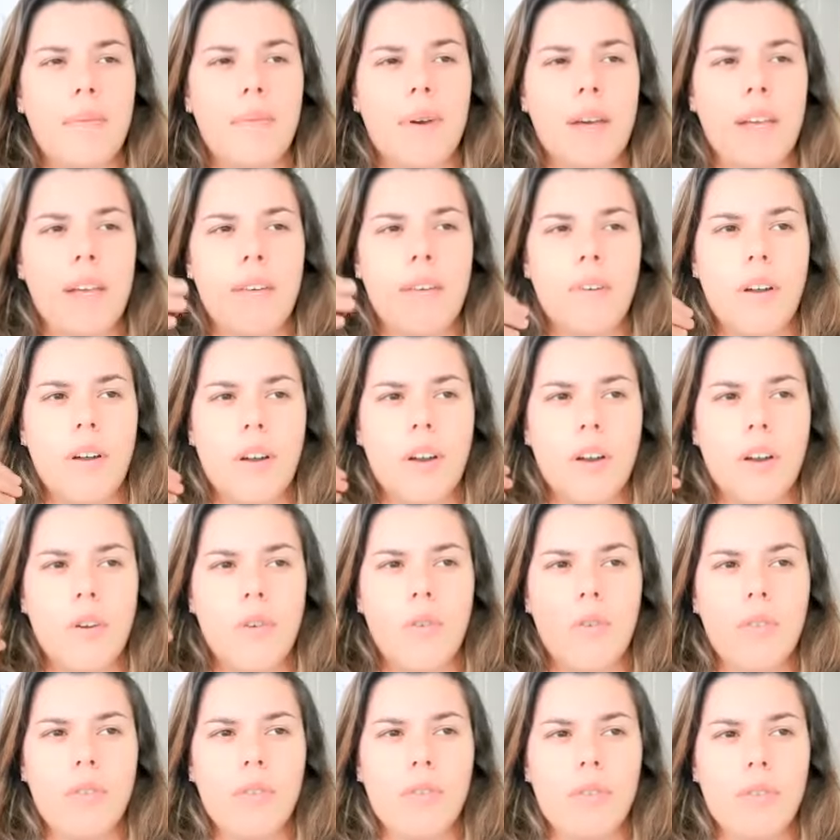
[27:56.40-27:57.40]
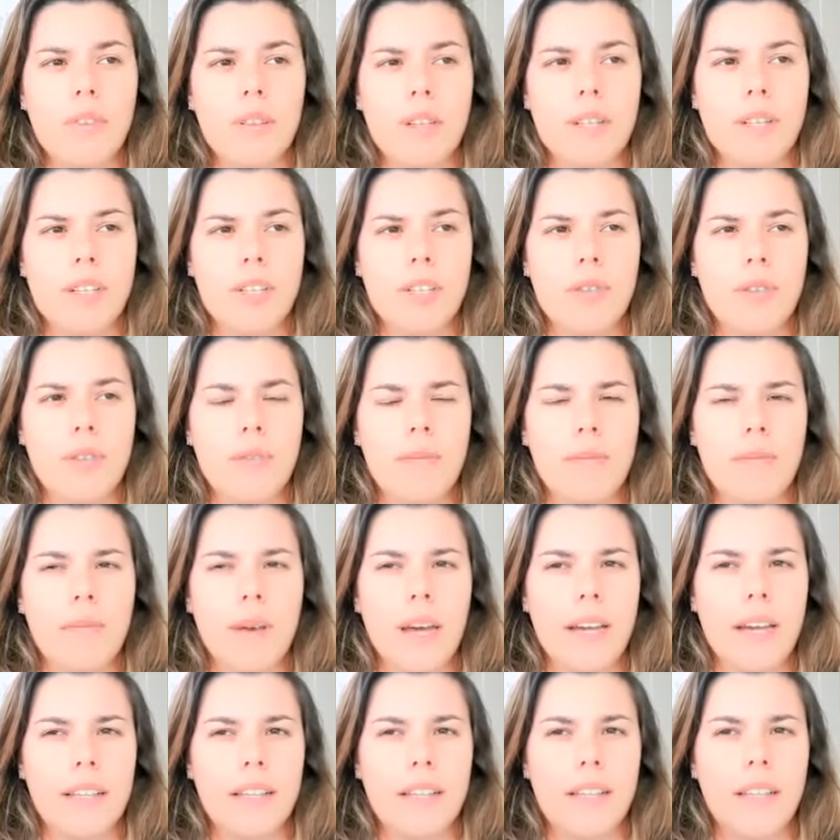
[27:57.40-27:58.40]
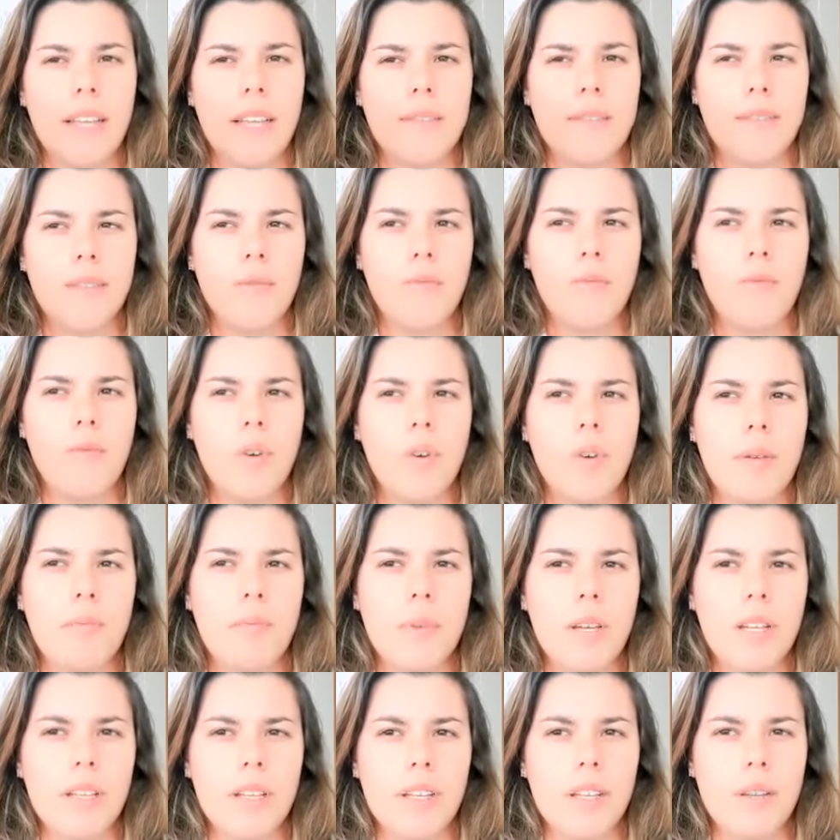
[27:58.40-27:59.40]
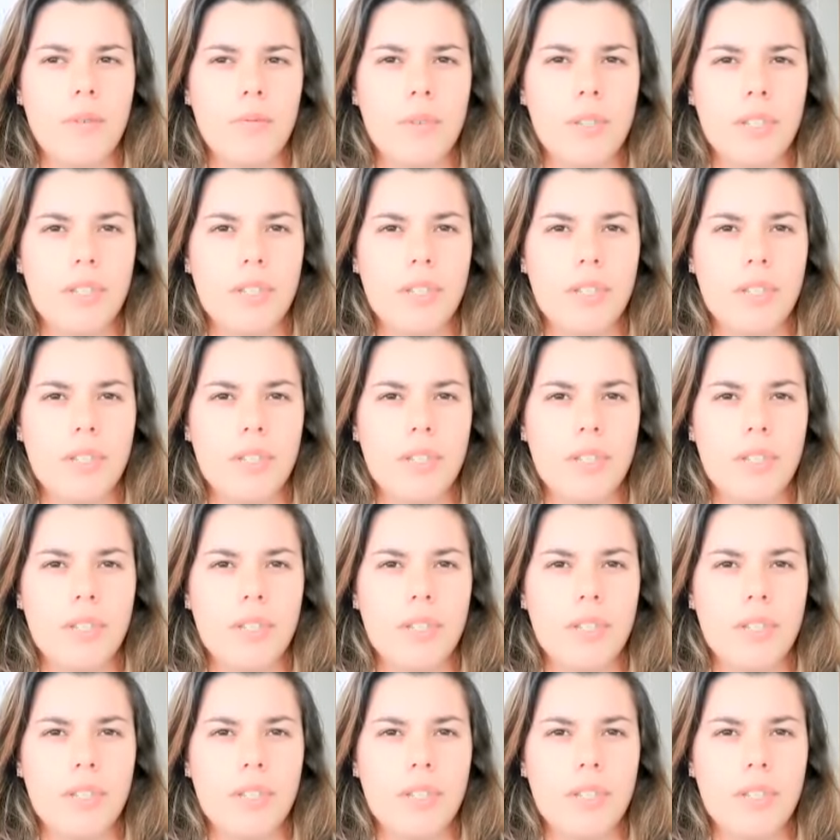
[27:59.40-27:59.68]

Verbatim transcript: But if our goal is to impact the lives of 1 million,